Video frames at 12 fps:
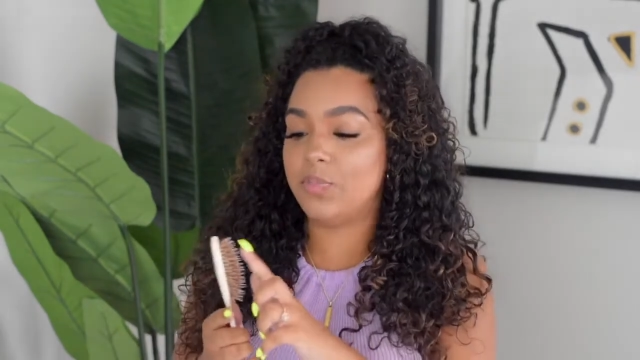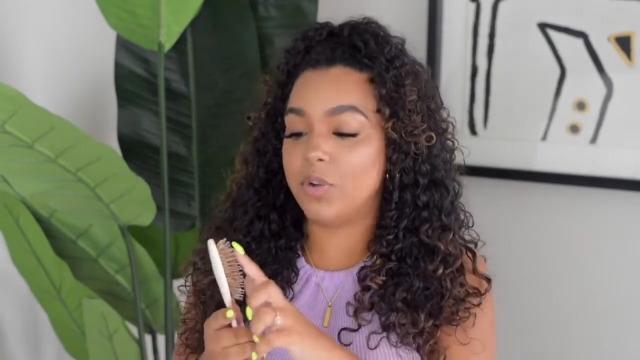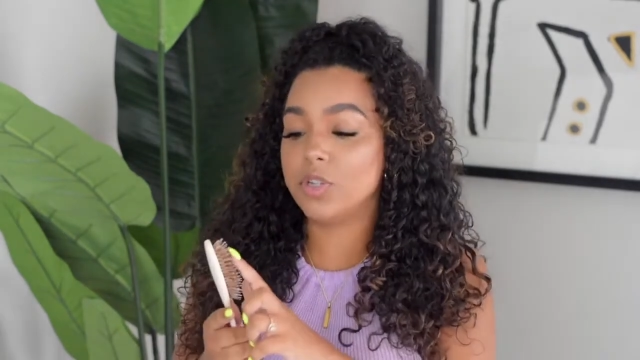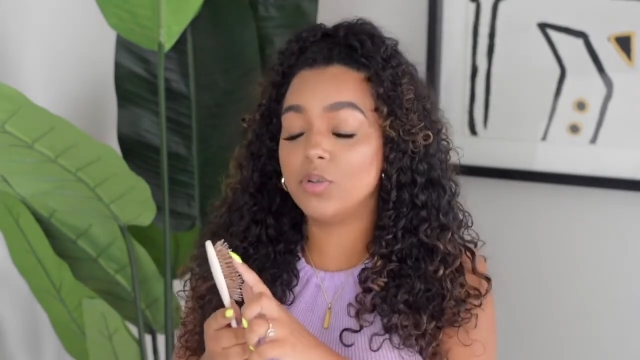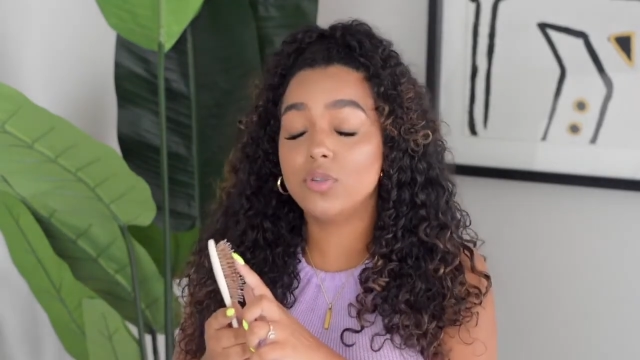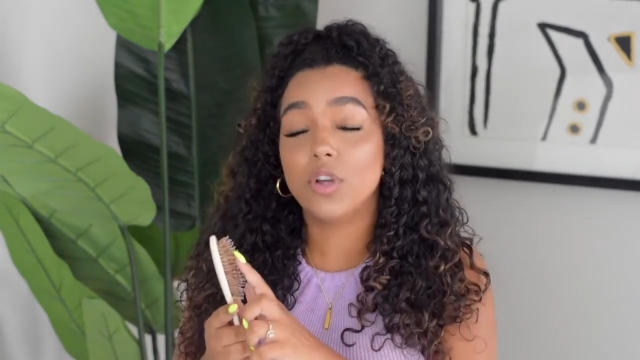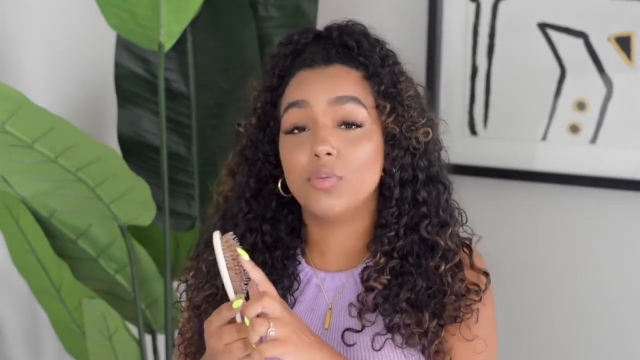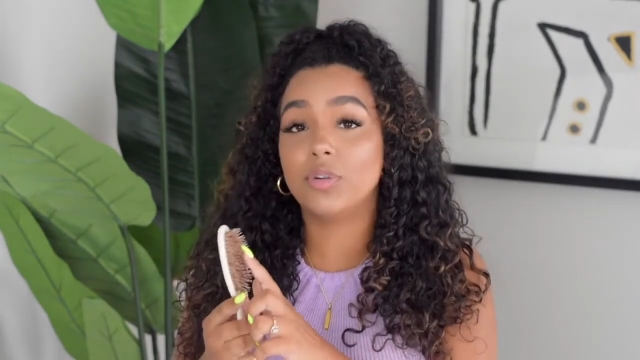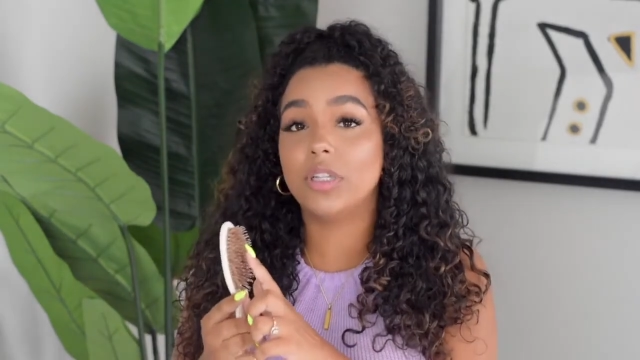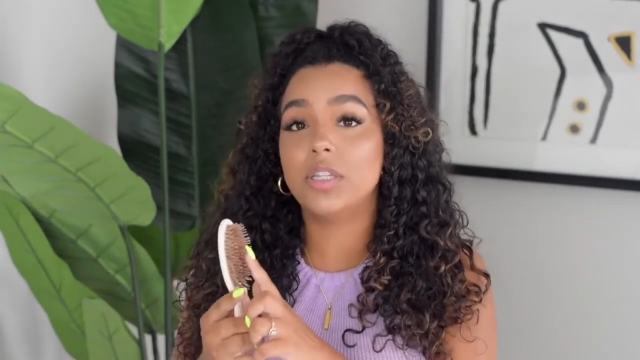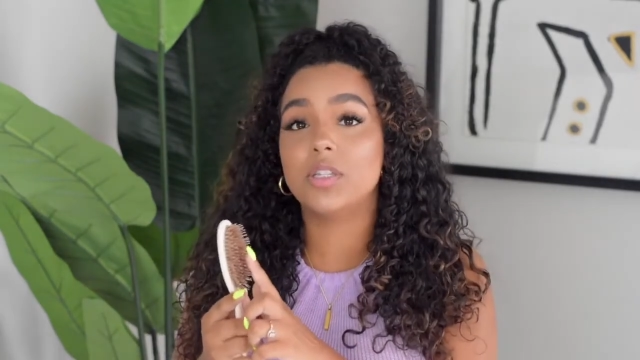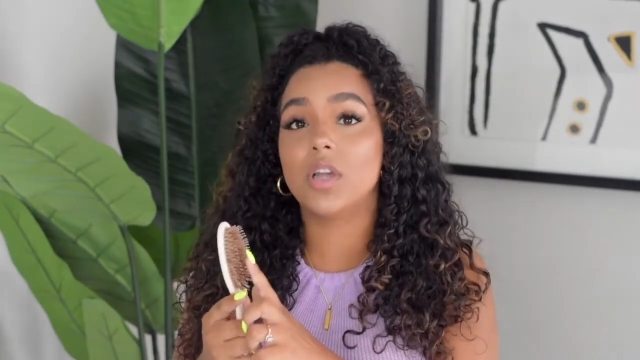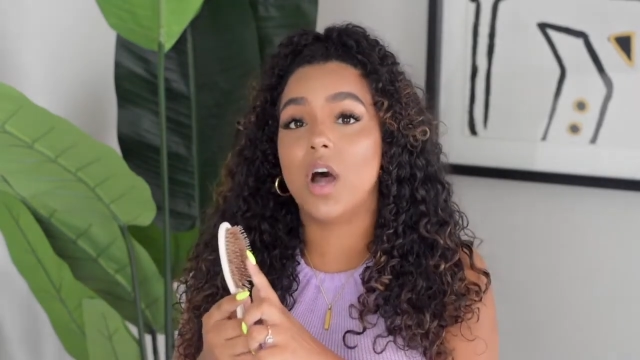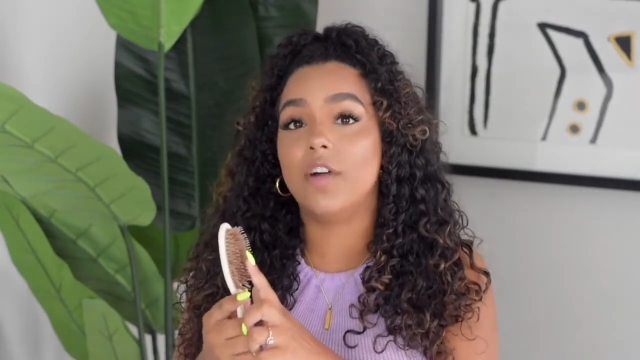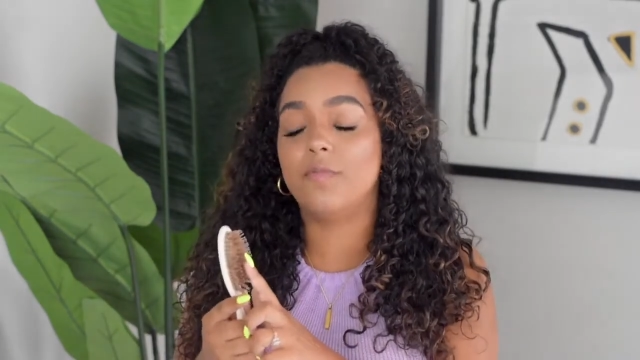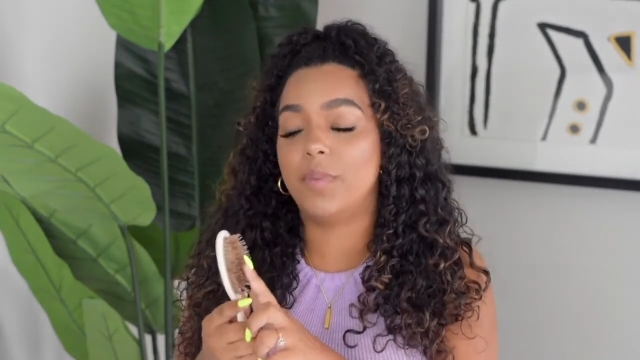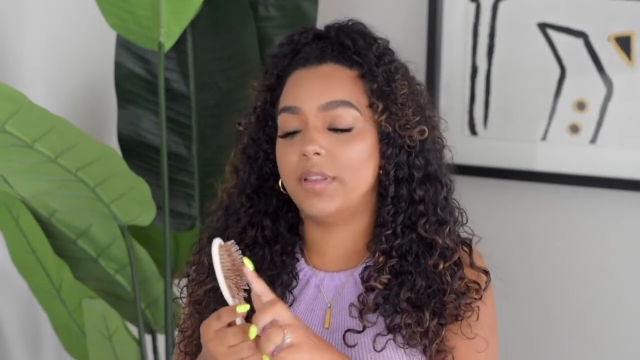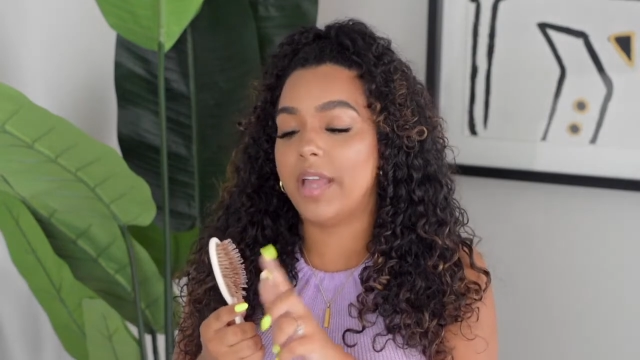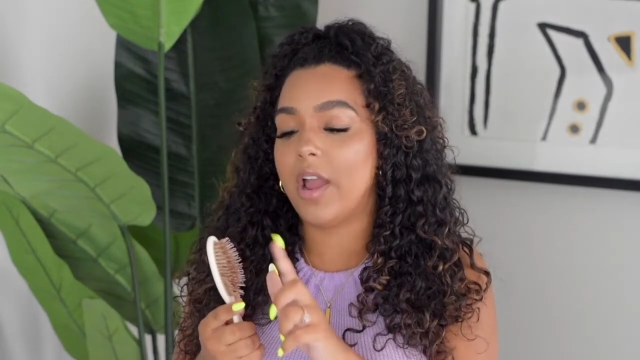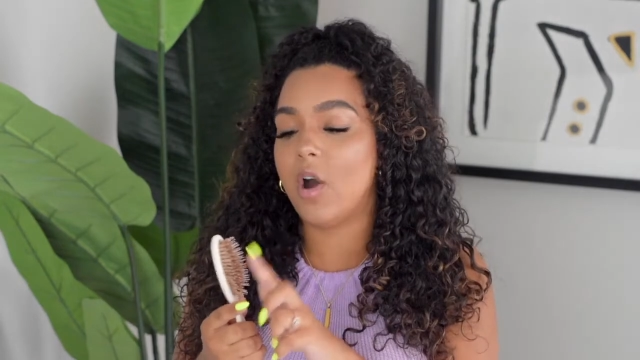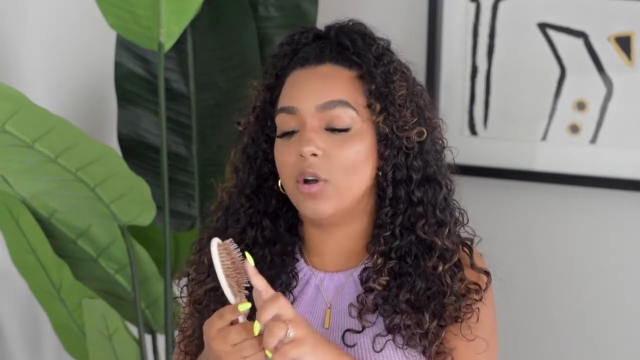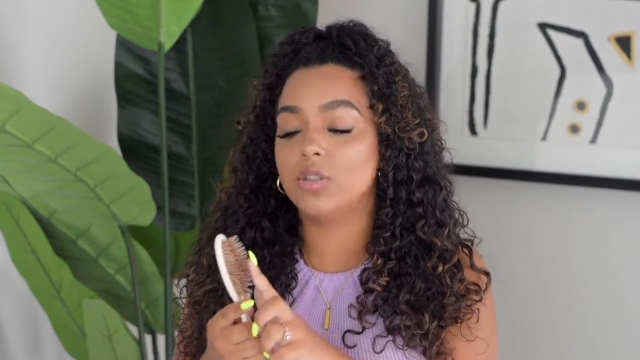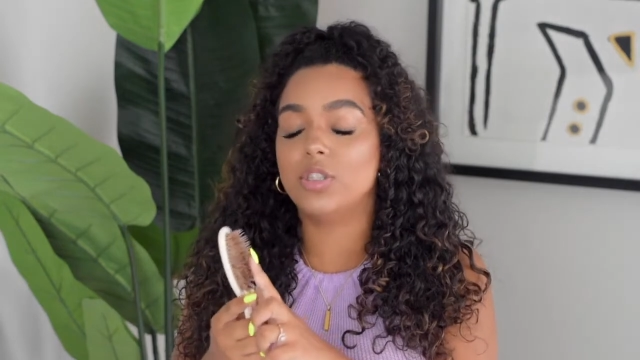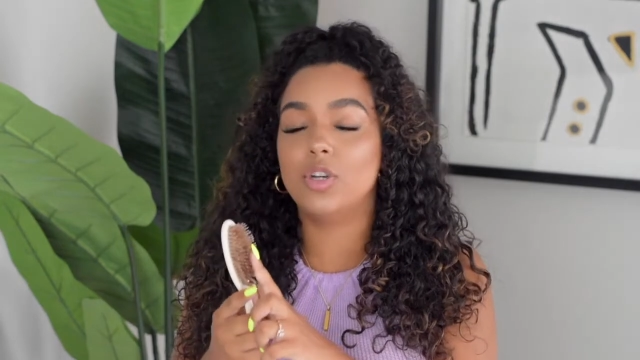bristles are really soft, but they
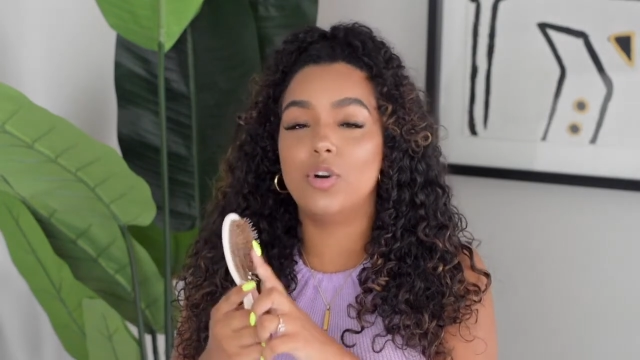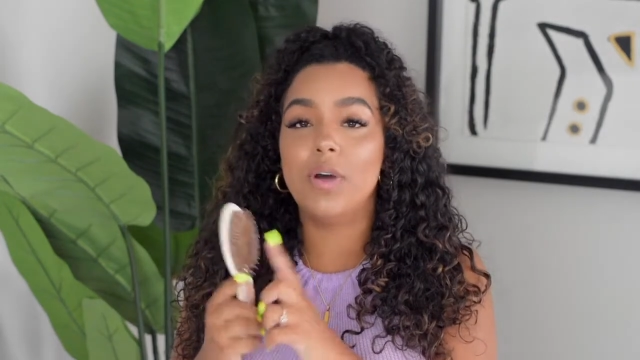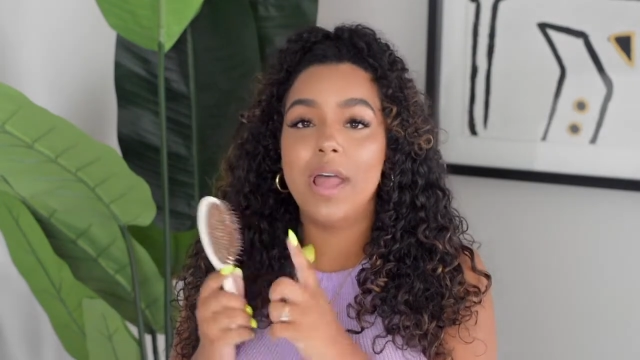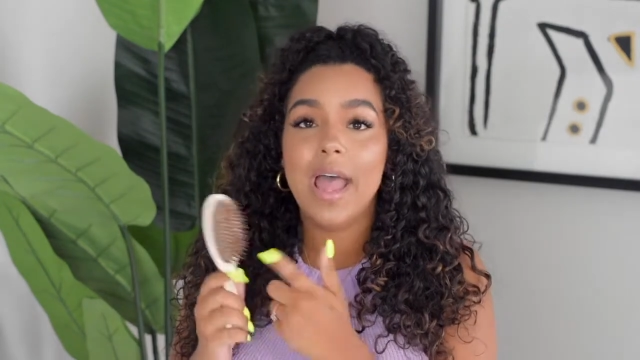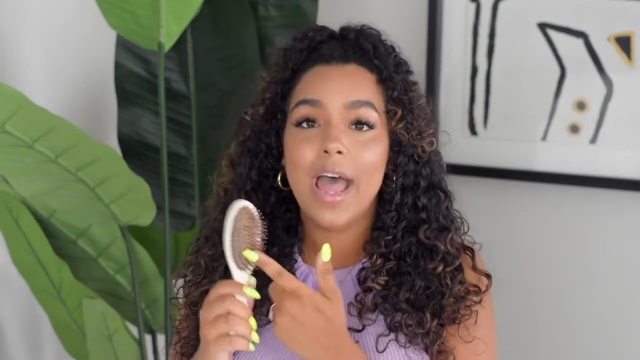also